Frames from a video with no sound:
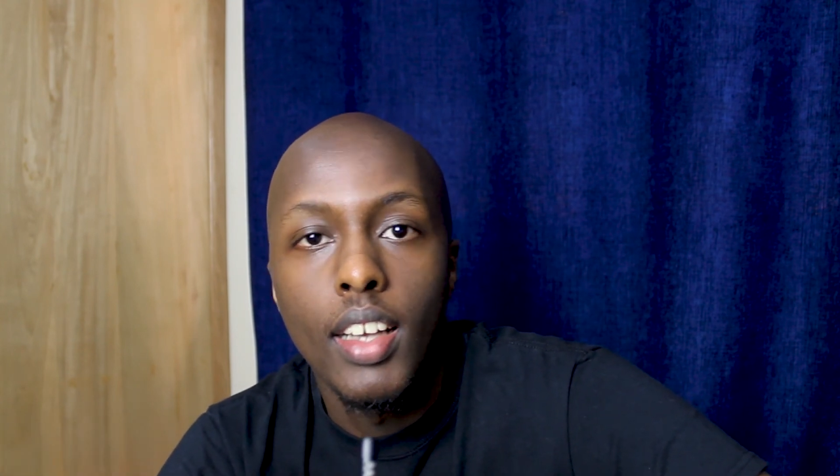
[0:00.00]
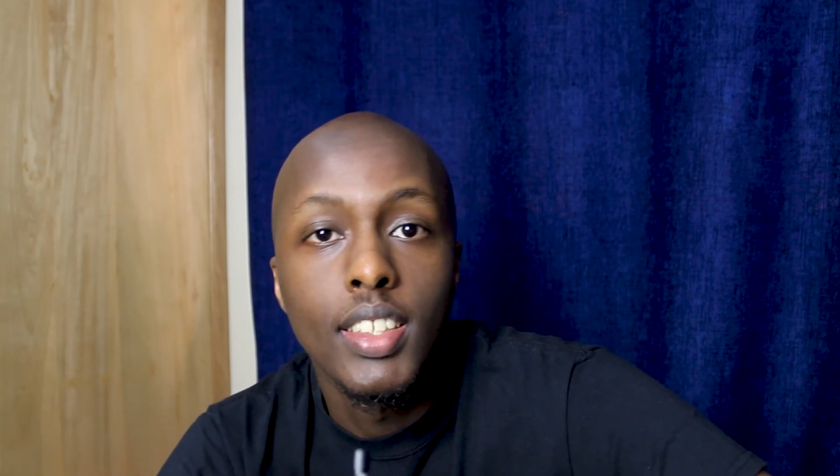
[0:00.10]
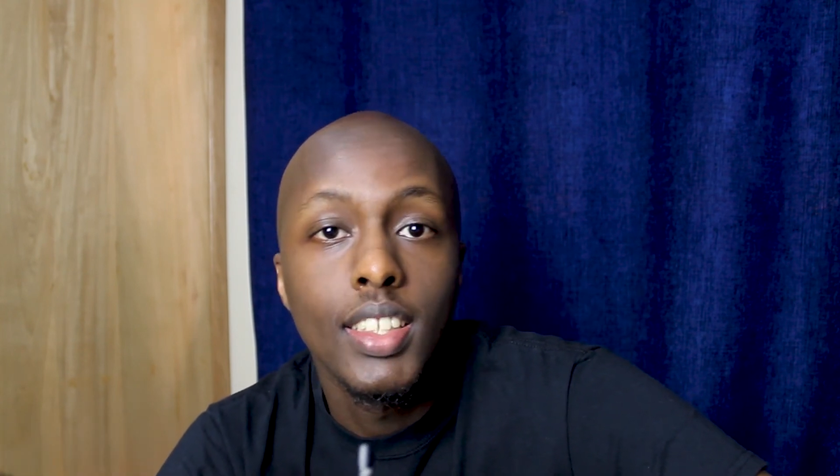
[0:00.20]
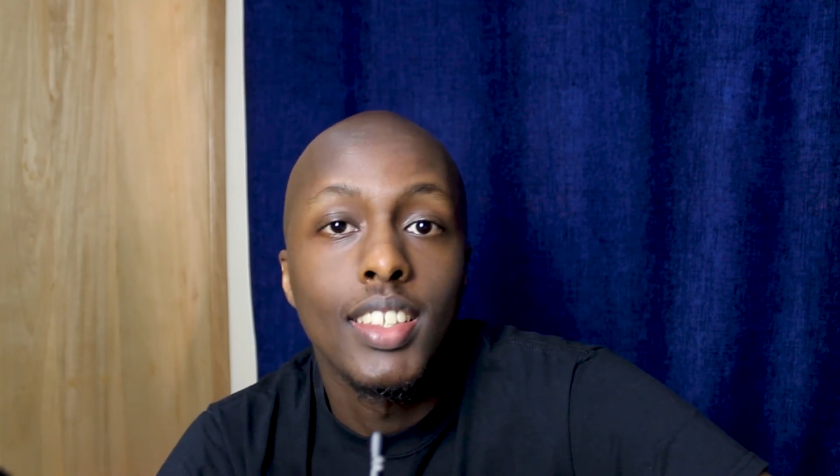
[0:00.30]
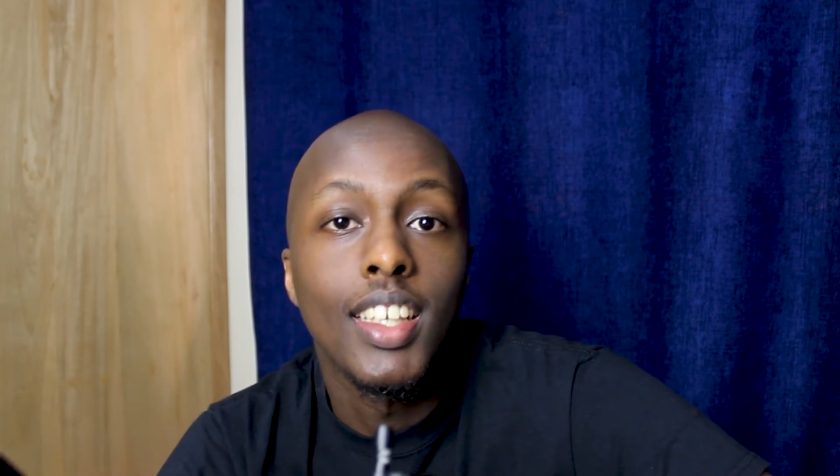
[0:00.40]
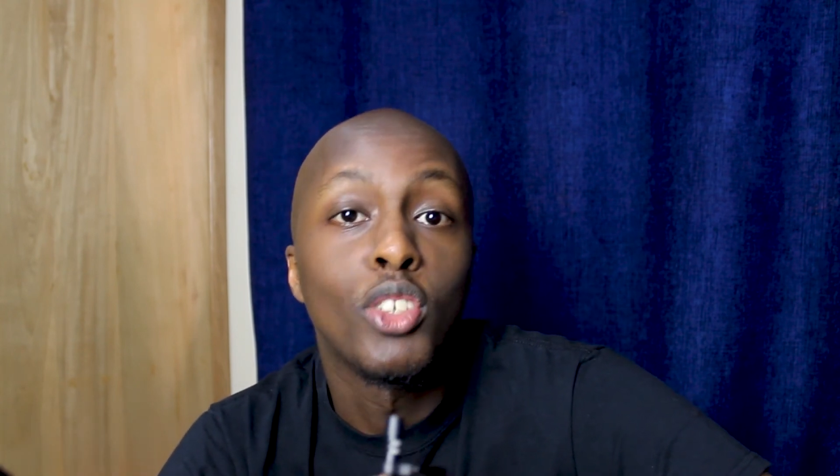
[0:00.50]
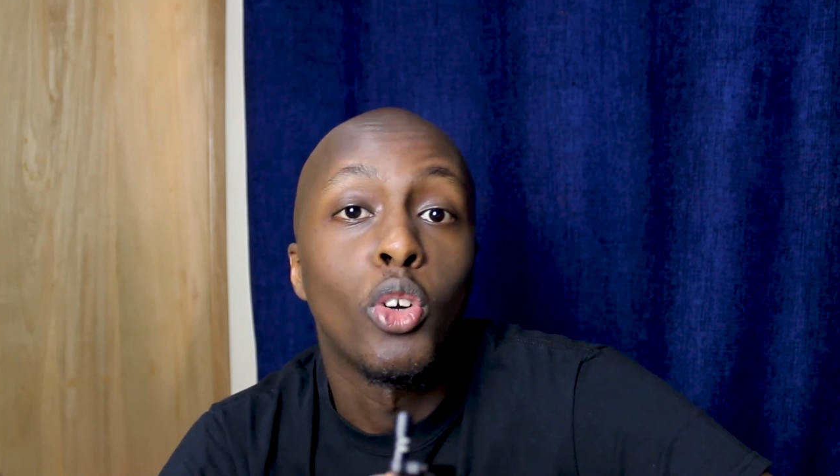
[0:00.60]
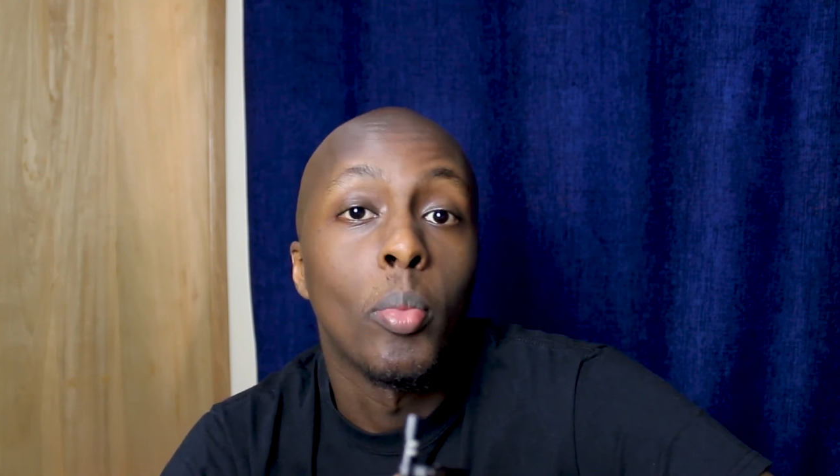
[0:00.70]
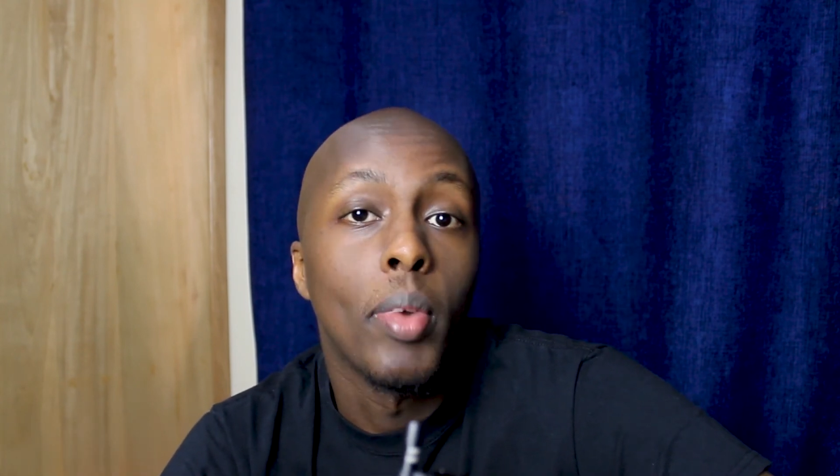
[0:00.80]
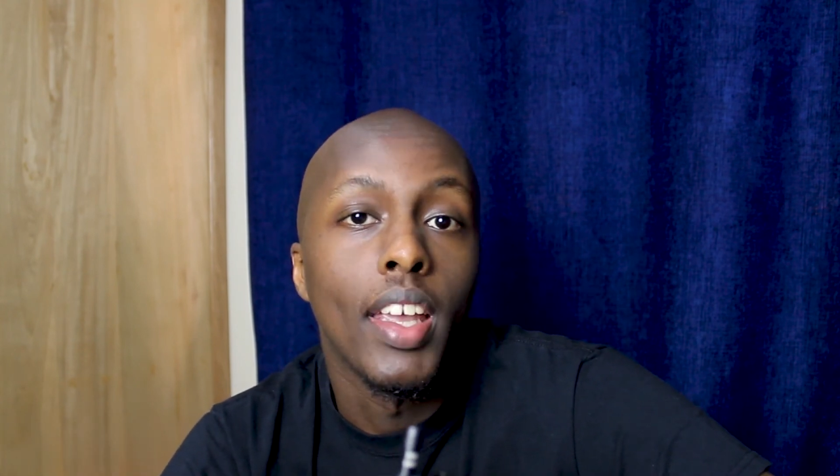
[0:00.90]
it's just that
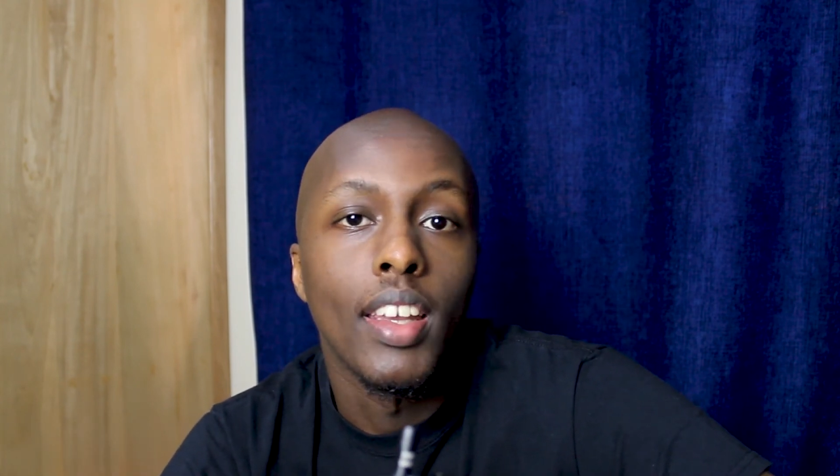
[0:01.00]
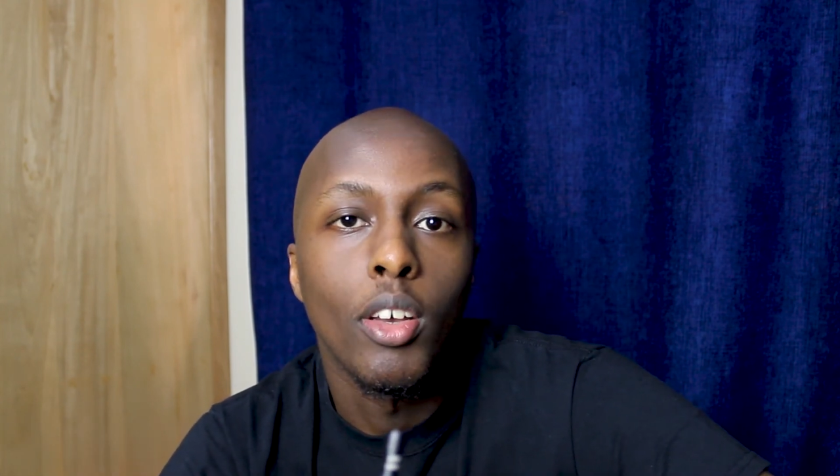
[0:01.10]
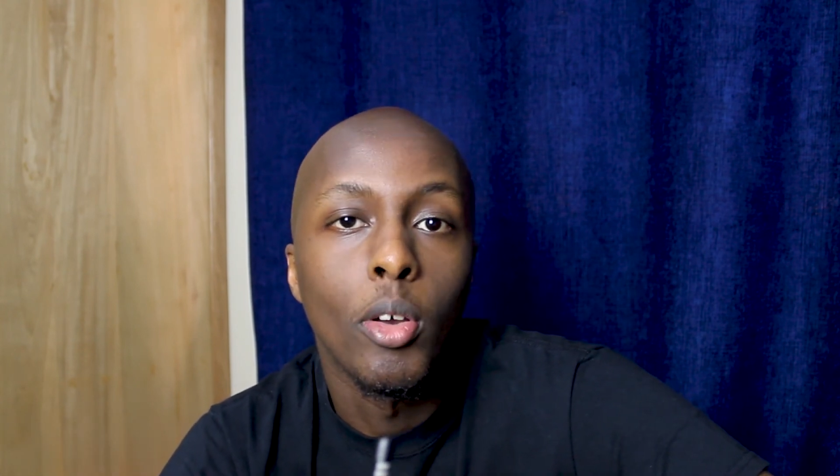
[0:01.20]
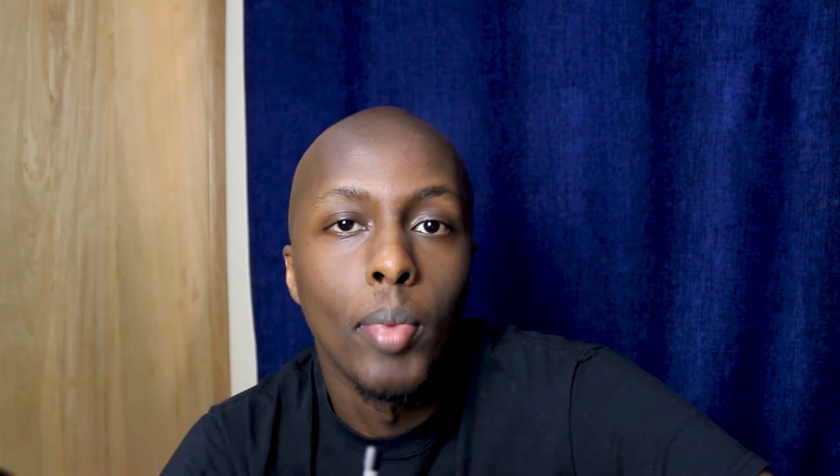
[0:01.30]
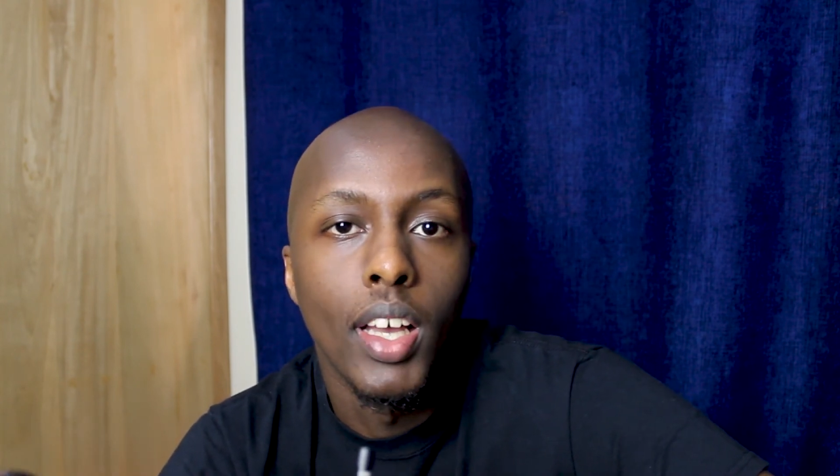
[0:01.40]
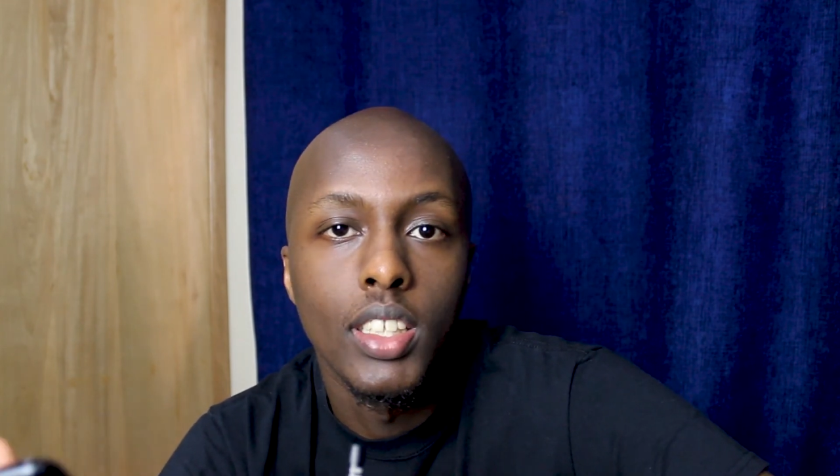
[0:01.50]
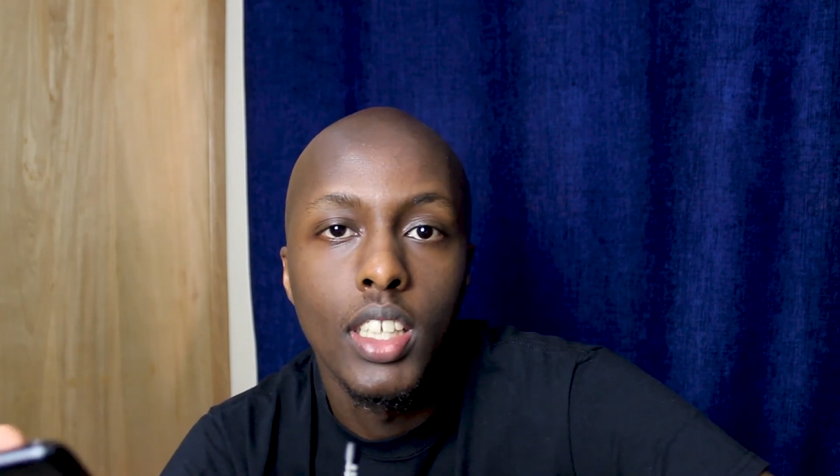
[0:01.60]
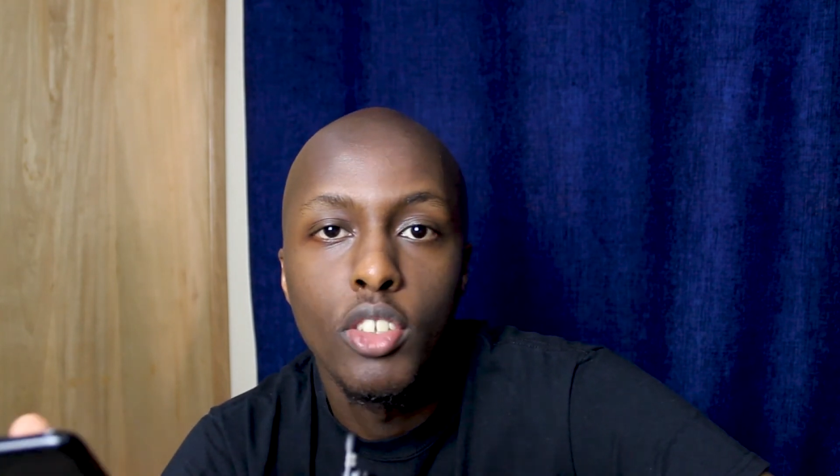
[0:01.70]
you're obeying the commands,